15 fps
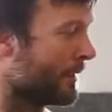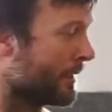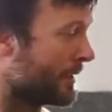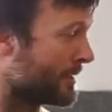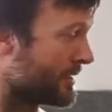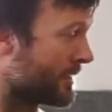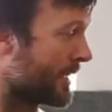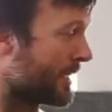
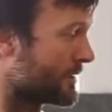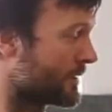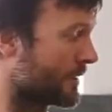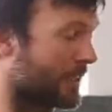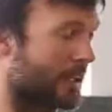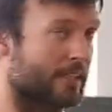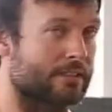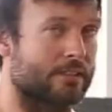sits
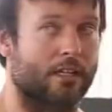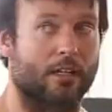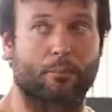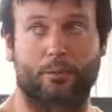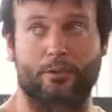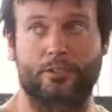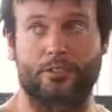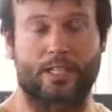against the other
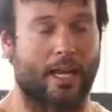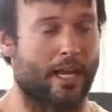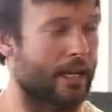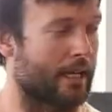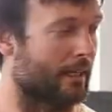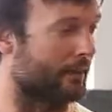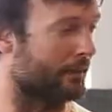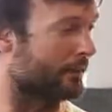person's
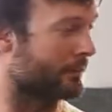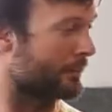hand,